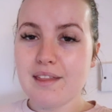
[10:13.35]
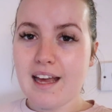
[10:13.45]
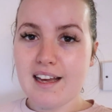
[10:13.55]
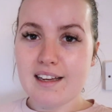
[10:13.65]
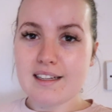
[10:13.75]

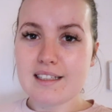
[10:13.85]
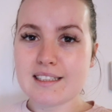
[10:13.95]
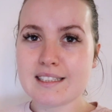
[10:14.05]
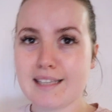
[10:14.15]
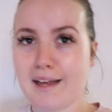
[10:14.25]
Their
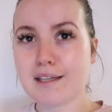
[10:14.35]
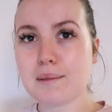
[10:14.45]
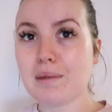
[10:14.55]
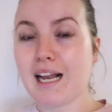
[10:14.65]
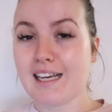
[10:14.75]

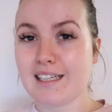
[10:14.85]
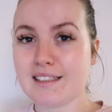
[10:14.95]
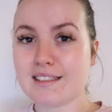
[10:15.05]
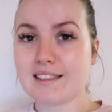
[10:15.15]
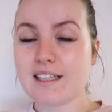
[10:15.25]
snack plate
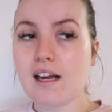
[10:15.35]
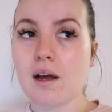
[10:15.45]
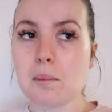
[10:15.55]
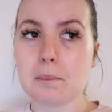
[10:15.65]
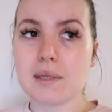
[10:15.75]

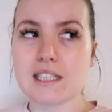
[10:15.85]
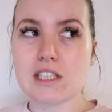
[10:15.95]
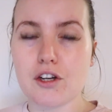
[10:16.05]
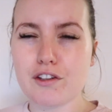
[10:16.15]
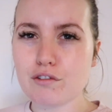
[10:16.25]
um, is
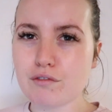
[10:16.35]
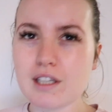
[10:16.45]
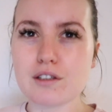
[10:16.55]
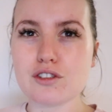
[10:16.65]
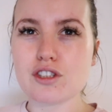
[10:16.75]
like
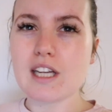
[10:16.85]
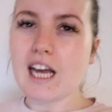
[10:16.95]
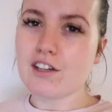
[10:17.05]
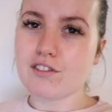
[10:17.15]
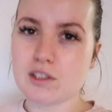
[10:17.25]
300
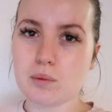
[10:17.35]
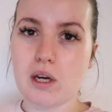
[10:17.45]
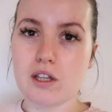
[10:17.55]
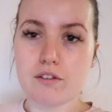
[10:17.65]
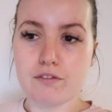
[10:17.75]
calories
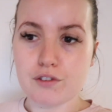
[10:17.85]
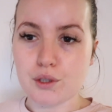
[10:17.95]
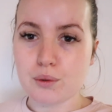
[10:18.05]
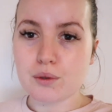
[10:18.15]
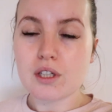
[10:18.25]
worth of
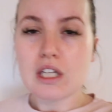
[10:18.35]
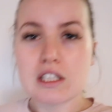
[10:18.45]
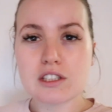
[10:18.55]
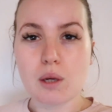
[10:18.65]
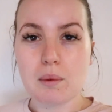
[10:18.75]
fruit,
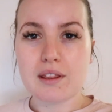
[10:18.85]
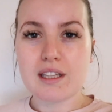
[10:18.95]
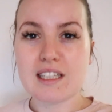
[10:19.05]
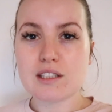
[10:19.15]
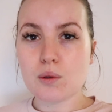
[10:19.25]
so I
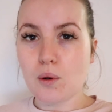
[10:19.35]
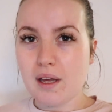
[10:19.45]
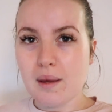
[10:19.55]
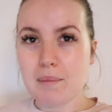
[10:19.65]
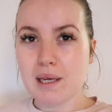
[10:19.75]
think it's
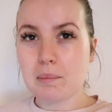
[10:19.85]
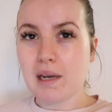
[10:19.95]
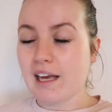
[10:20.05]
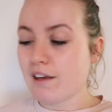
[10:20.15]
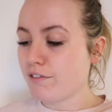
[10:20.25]
quite a big
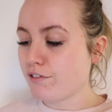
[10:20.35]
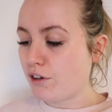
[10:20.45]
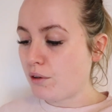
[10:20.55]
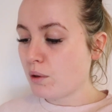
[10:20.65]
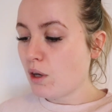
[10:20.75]
plate of
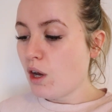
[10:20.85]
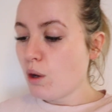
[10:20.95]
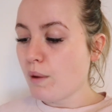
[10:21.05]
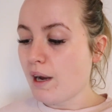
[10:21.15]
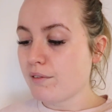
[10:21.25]
fruit,
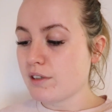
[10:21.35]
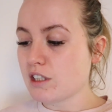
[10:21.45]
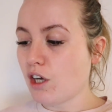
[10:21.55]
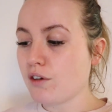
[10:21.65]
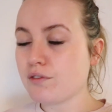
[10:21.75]

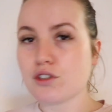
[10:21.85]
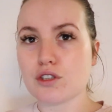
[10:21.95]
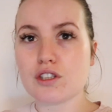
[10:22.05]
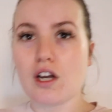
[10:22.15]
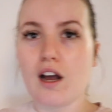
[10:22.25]
whereas I've
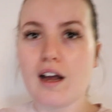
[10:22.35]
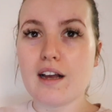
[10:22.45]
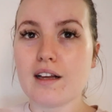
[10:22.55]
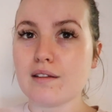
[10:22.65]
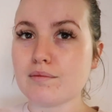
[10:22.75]
just got
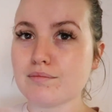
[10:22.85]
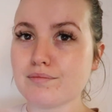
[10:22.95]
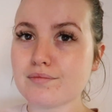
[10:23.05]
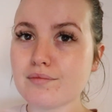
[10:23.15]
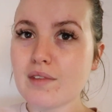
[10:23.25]
an
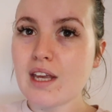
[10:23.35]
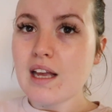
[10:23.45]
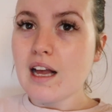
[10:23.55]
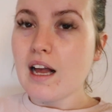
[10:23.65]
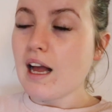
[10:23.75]
um,
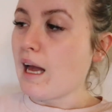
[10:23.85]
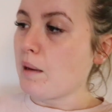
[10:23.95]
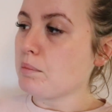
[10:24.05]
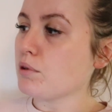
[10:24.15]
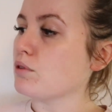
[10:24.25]

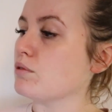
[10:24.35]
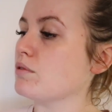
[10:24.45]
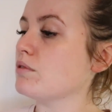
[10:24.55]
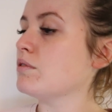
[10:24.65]
apple